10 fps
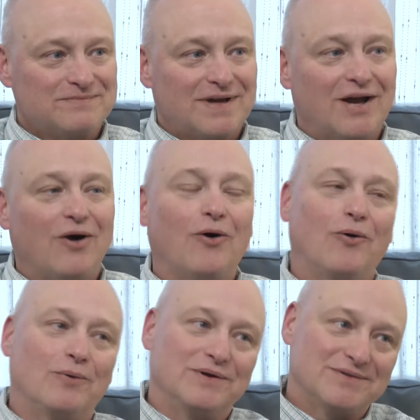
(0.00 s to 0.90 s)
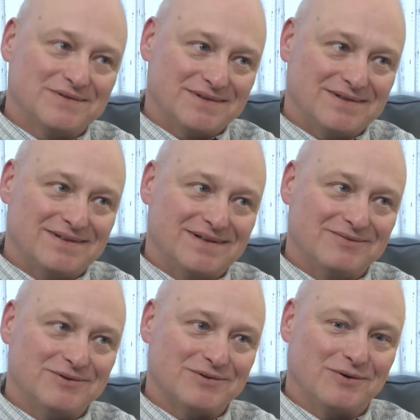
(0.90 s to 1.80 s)
I always did. I
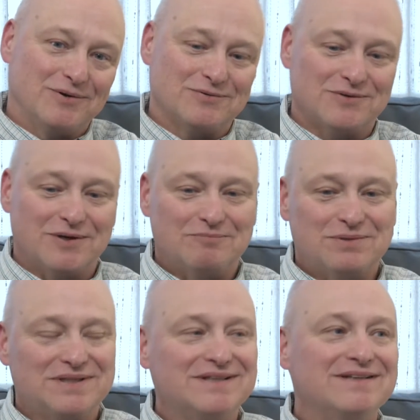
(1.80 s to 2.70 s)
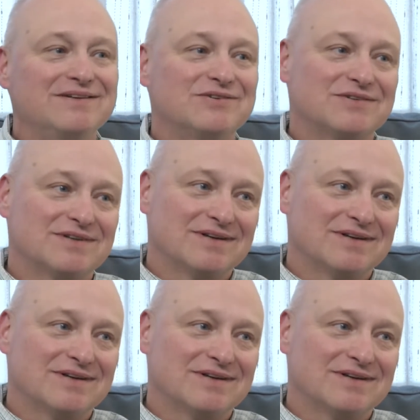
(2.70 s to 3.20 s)
was always very pleased